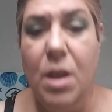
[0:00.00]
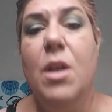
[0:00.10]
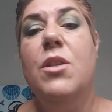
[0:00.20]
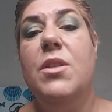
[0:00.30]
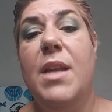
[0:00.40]

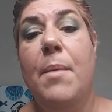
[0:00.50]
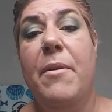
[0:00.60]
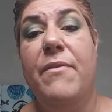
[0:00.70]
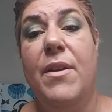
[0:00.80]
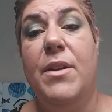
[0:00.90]
So now
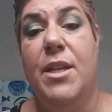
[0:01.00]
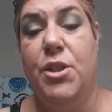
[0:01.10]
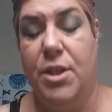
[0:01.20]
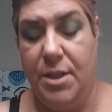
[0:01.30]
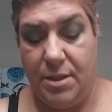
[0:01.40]
my
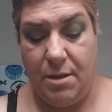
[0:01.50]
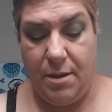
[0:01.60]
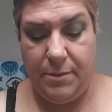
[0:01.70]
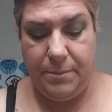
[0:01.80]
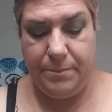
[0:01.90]
foundation is
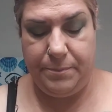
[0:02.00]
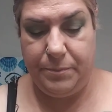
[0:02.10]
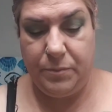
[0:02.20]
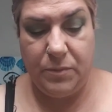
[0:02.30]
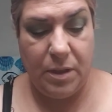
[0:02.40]
on.
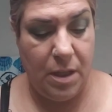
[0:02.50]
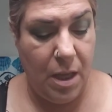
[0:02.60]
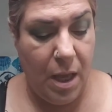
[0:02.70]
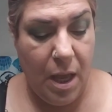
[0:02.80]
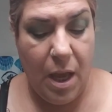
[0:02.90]

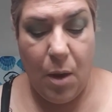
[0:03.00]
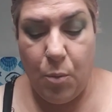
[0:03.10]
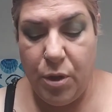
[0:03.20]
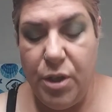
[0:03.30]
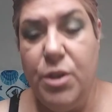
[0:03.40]
And we're
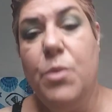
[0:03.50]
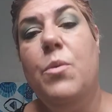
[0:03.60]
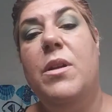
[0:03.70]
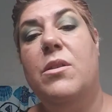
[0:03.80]
gonna do what is